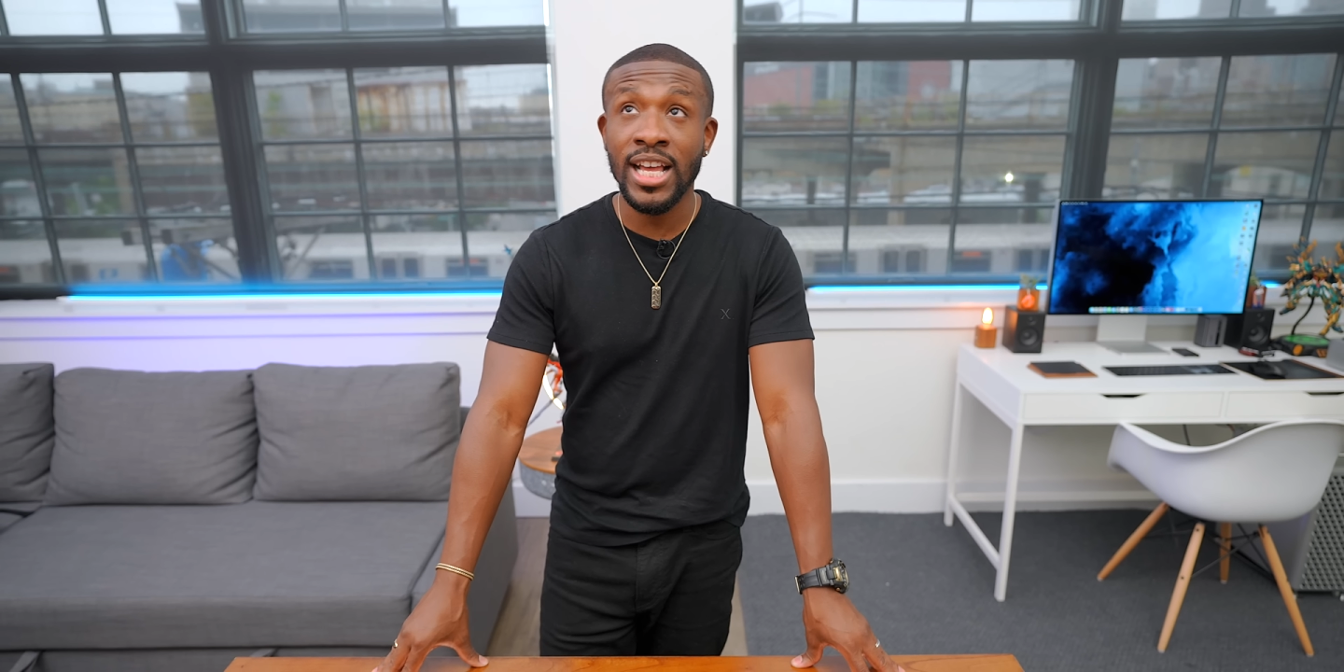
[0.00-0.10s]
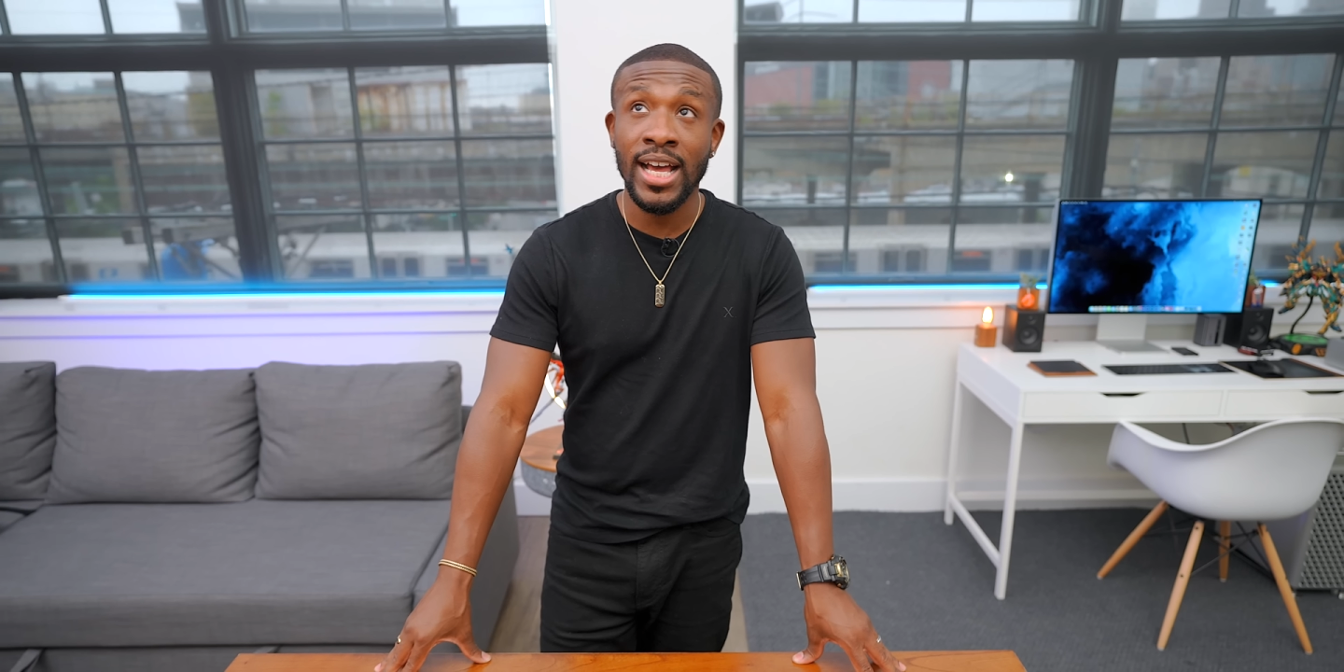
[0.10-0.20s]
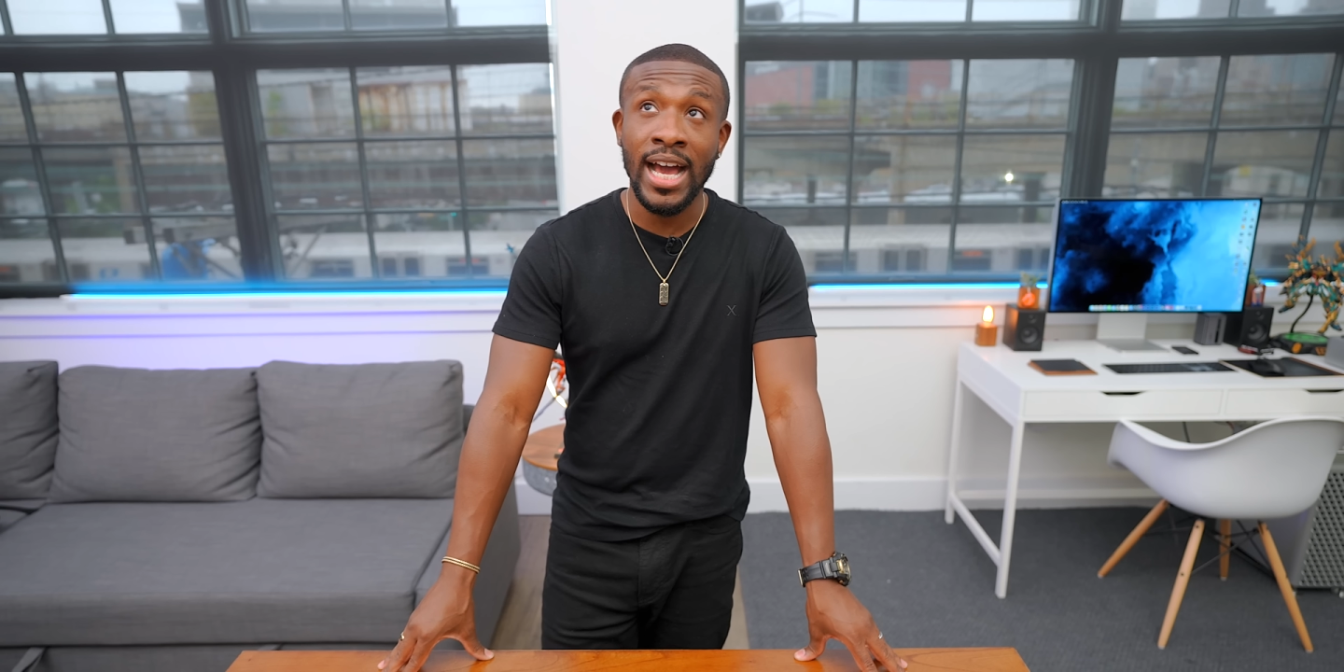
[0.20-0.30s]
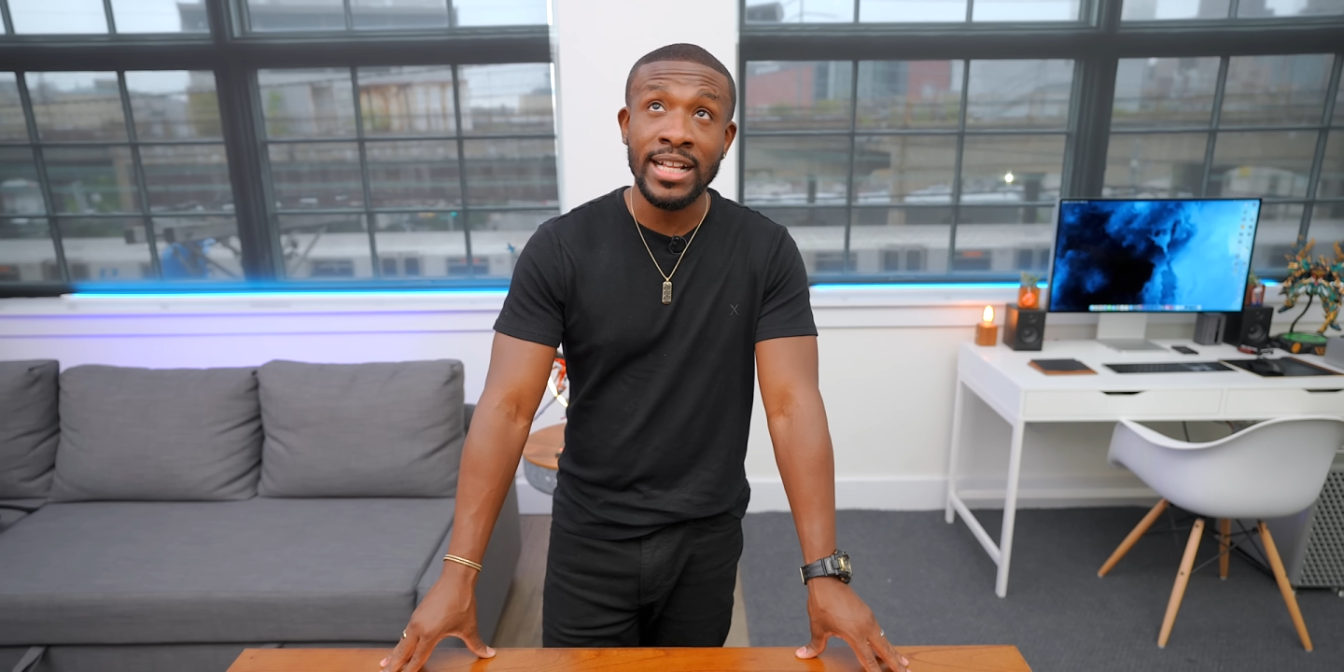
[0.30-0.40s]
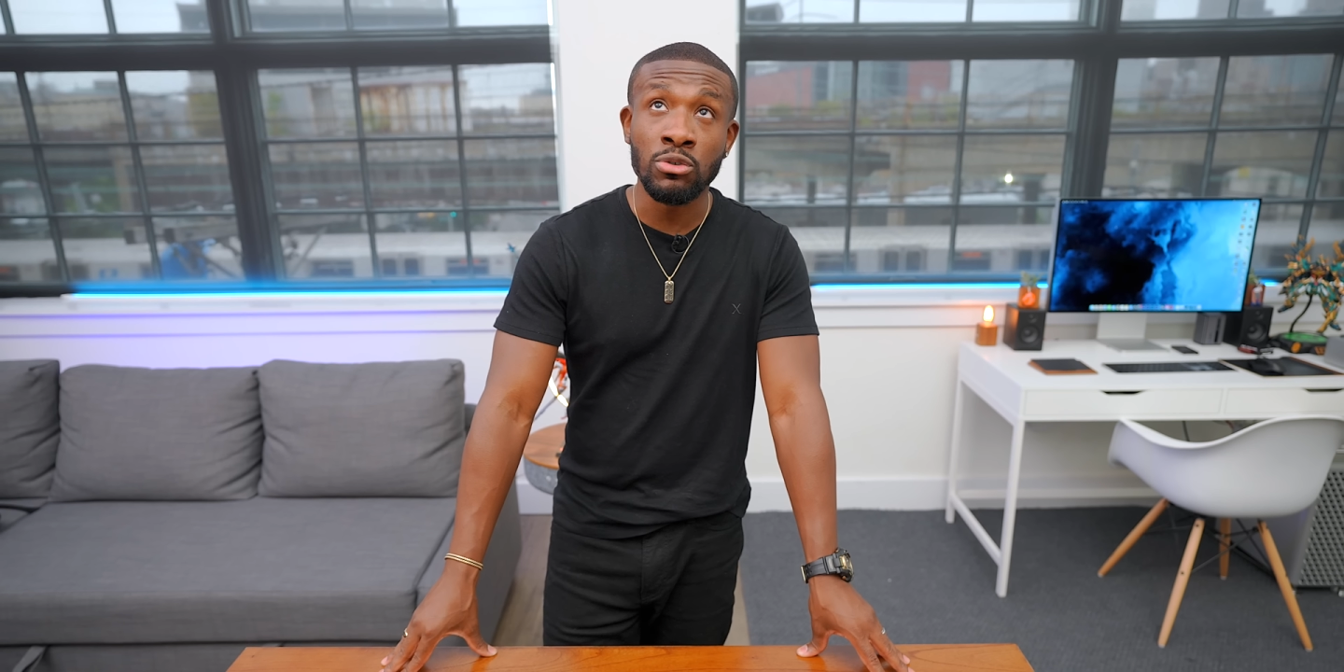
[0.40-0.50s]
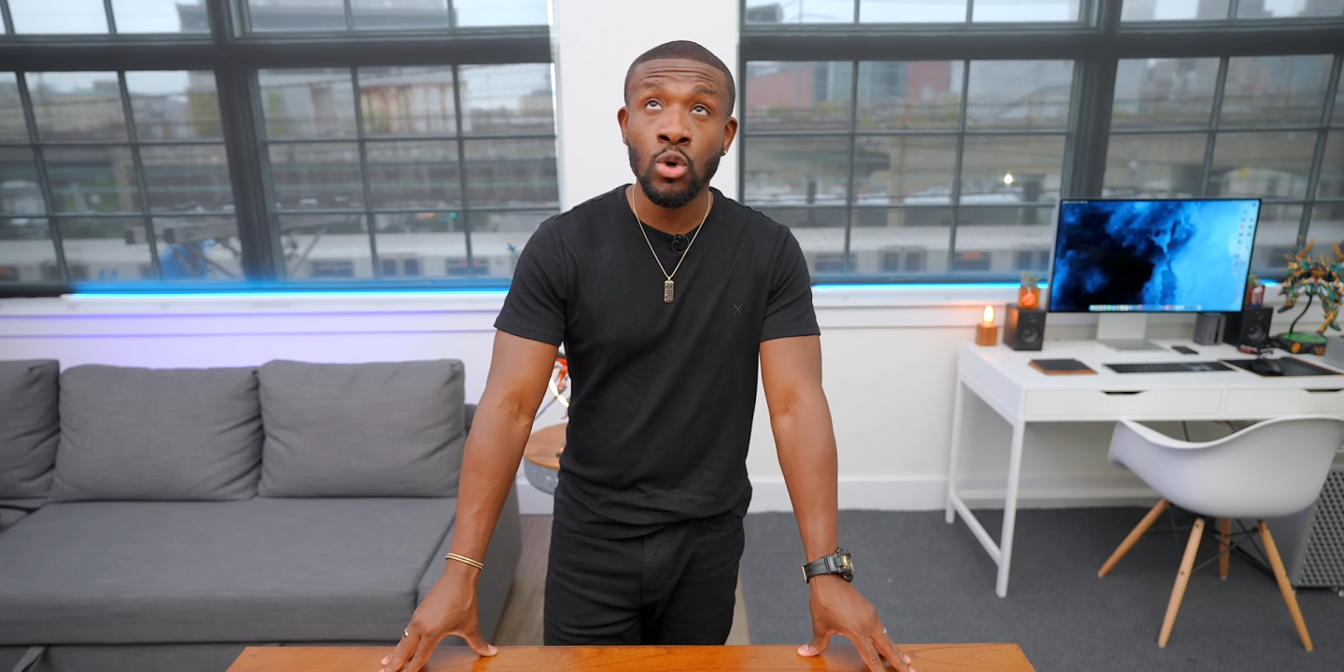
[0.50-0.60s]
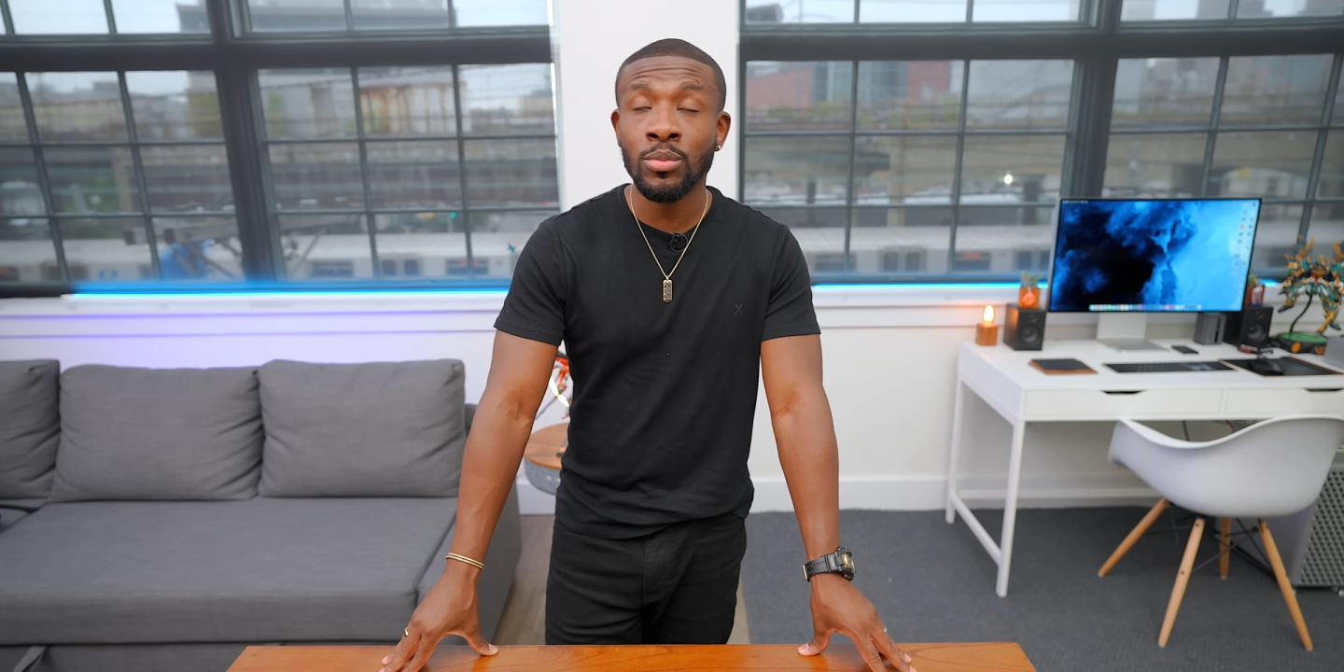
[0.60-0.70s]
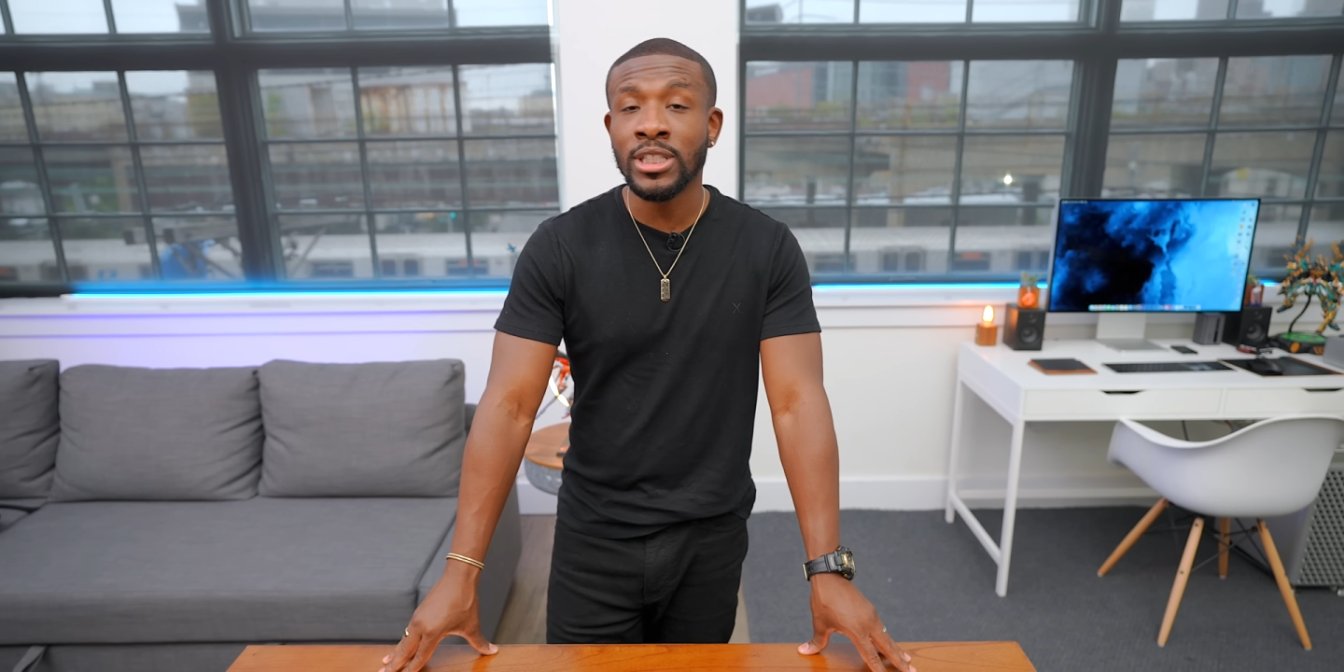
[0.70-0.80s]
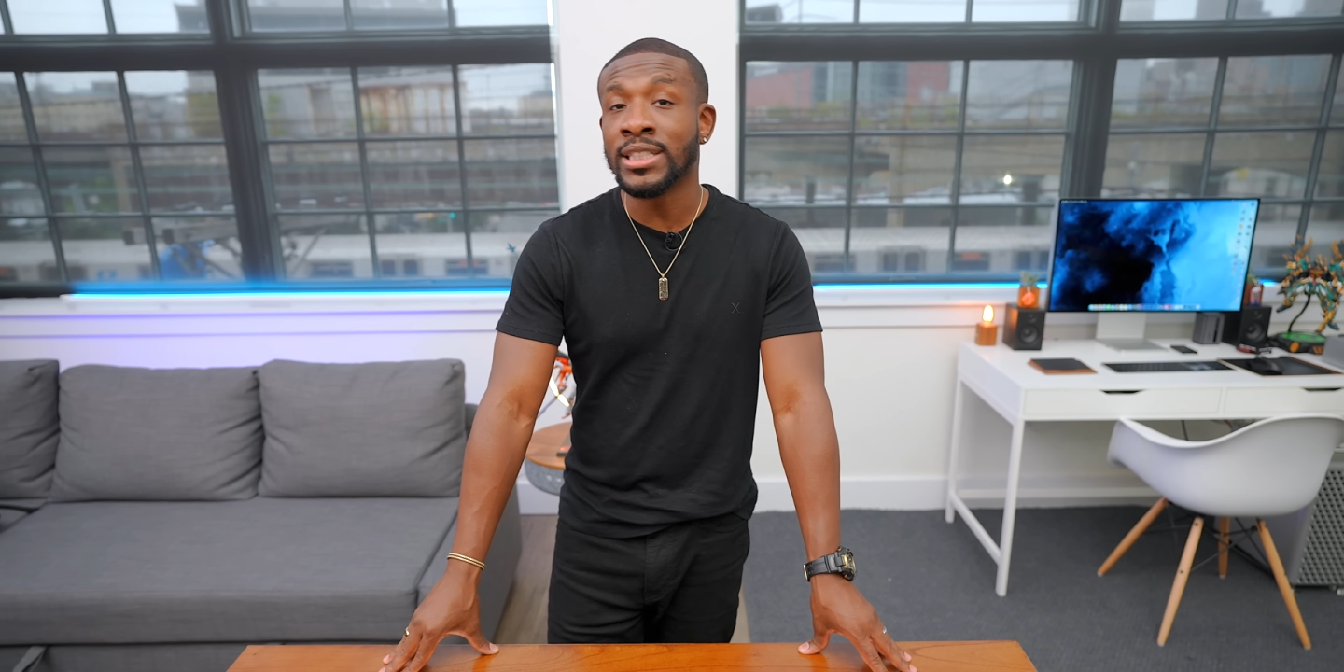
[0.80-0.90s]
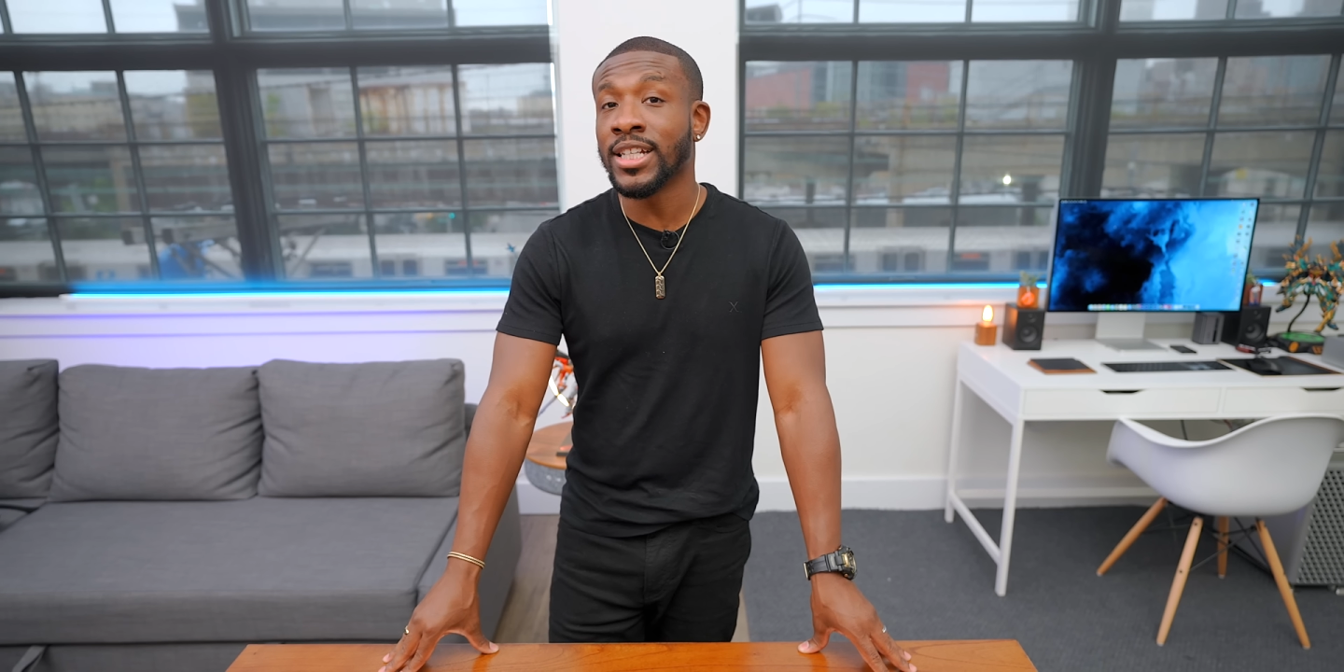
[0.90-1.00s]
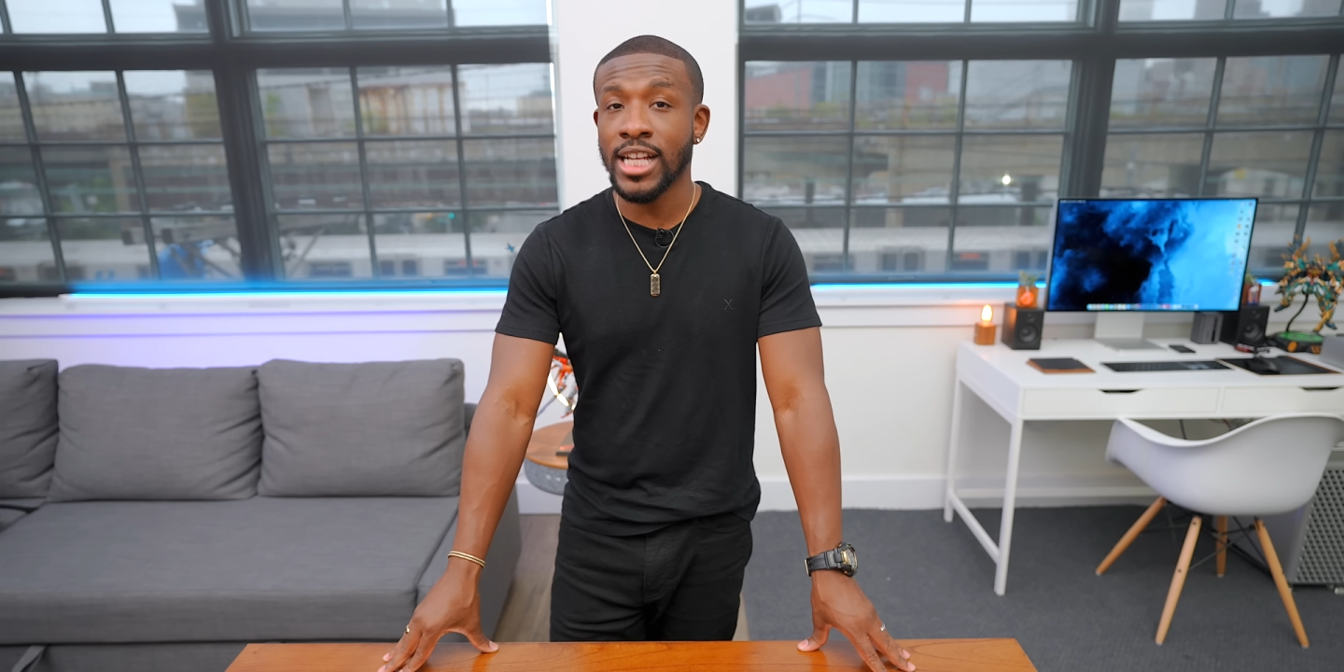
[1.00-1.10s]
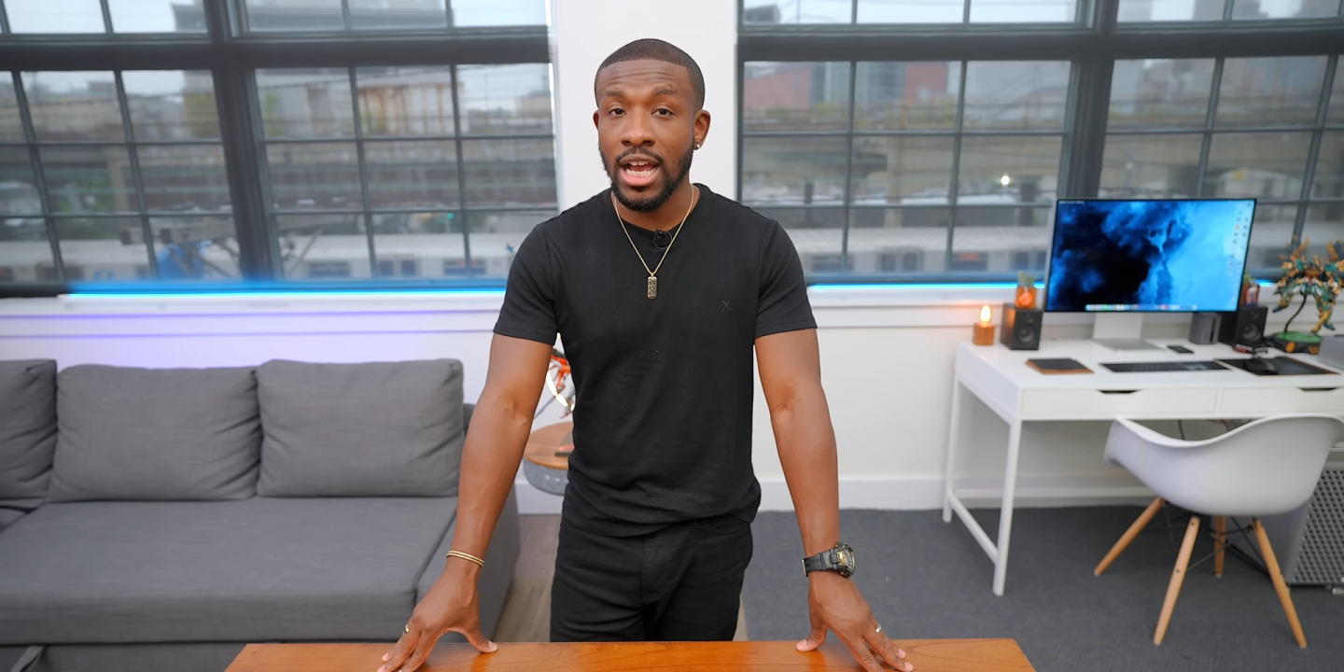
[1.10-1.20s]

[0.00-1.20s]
that I normally didn't